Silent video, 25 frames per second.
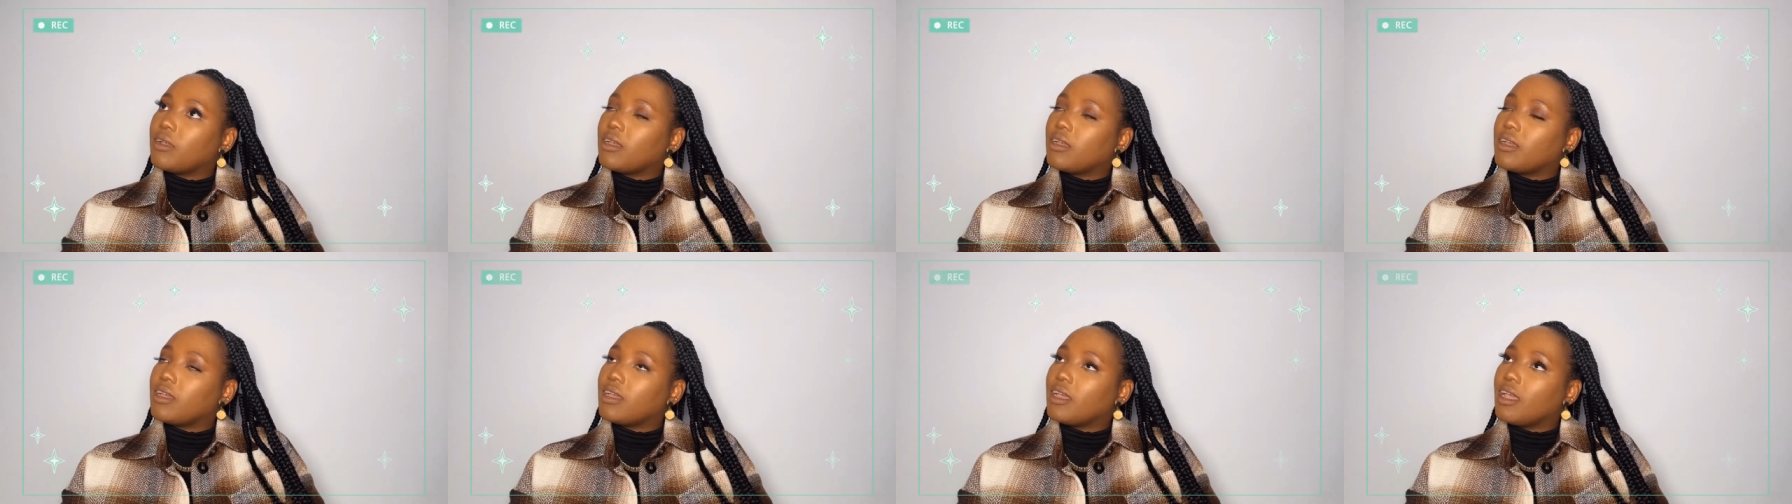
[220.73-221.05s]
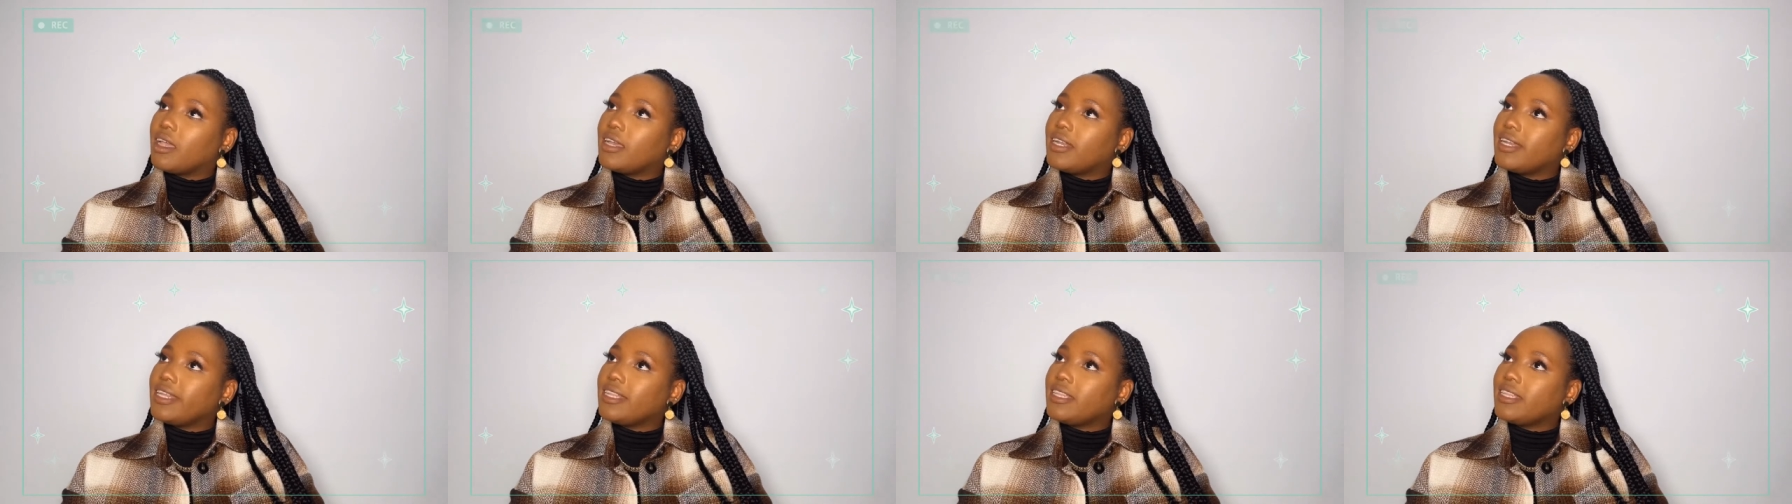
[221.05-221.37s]

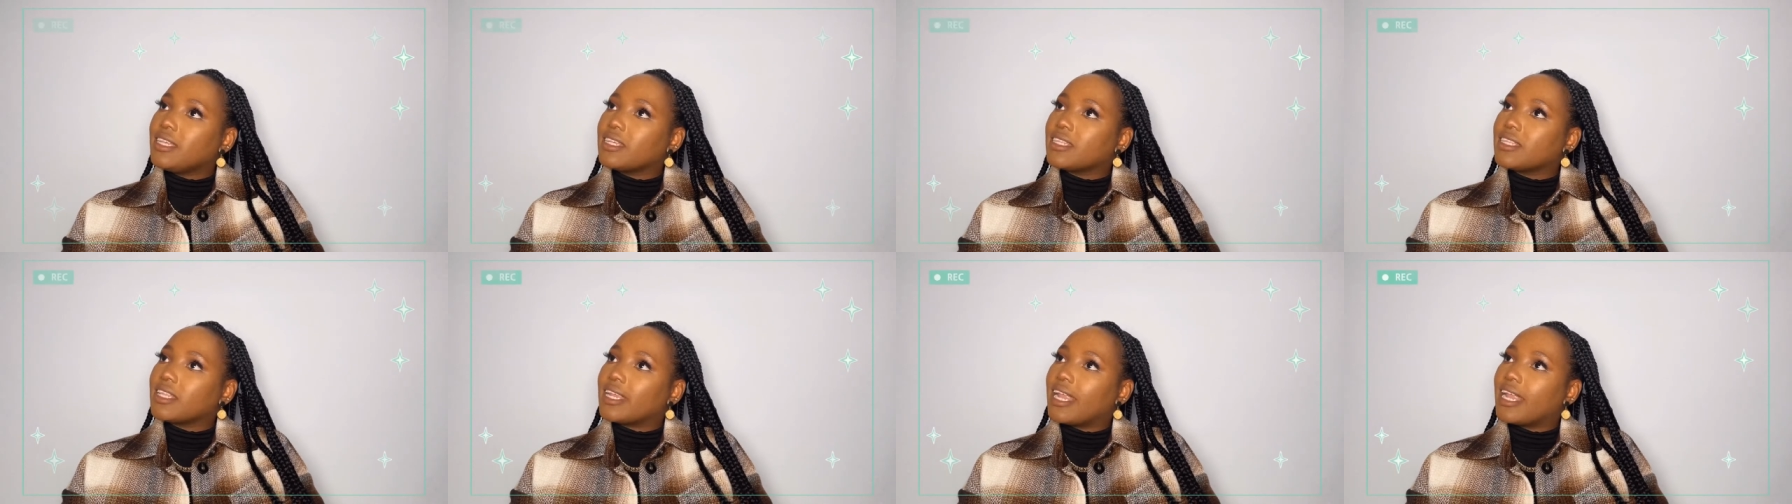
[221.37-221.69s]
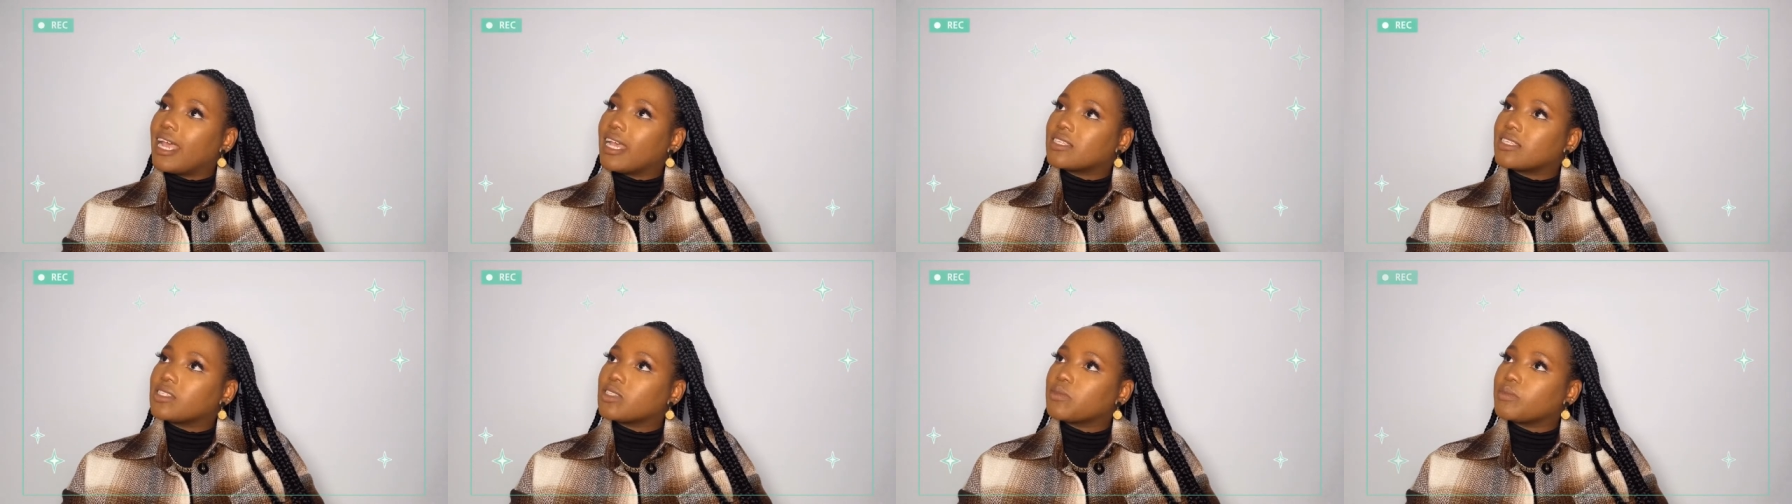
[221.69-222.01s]
anything that
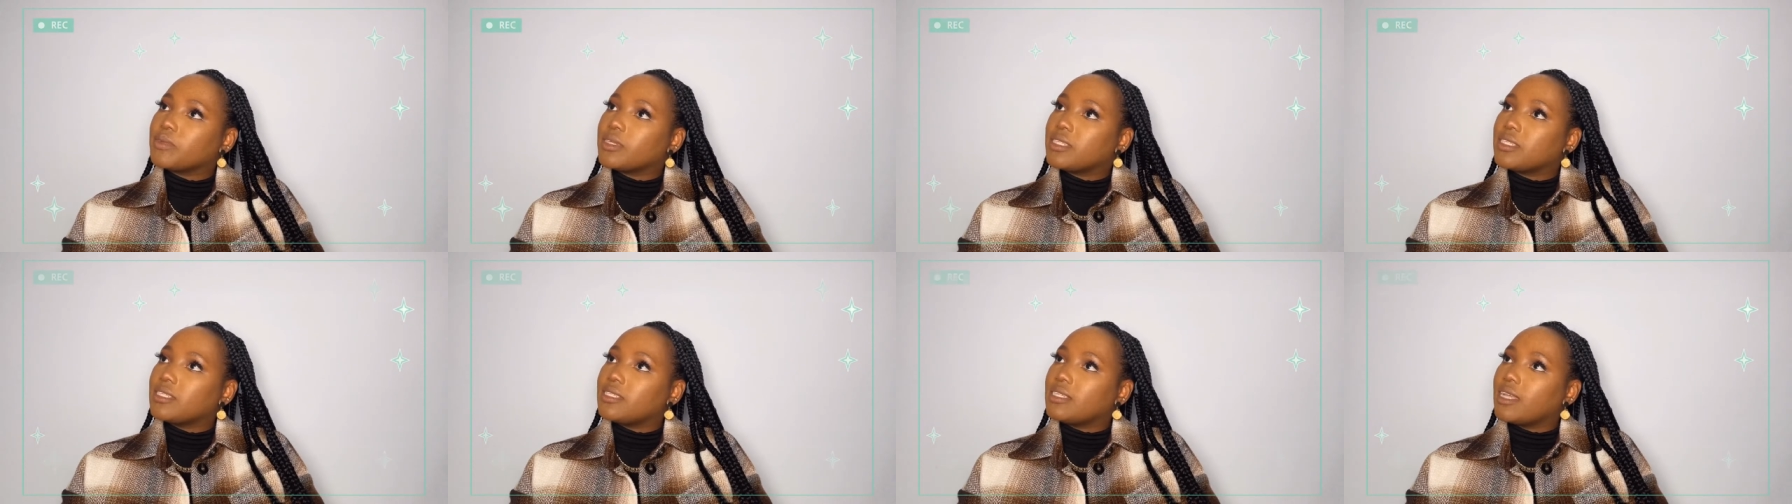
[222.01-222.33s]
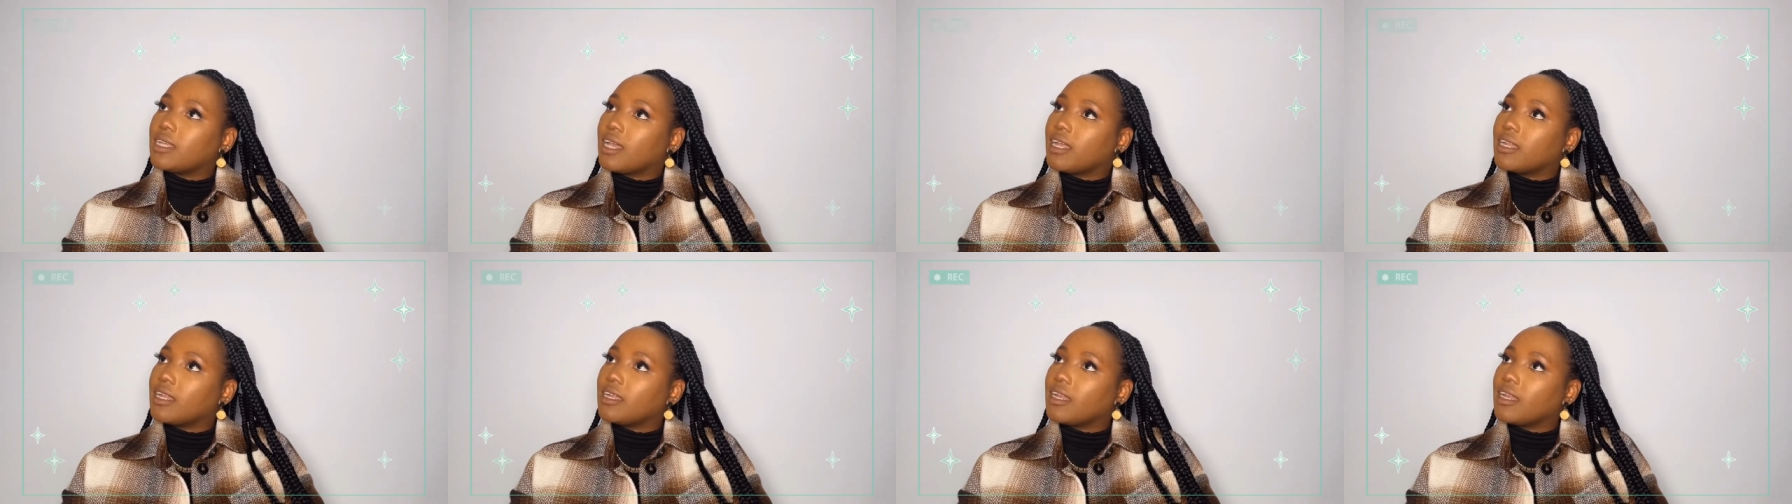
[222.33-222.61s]
has to be done,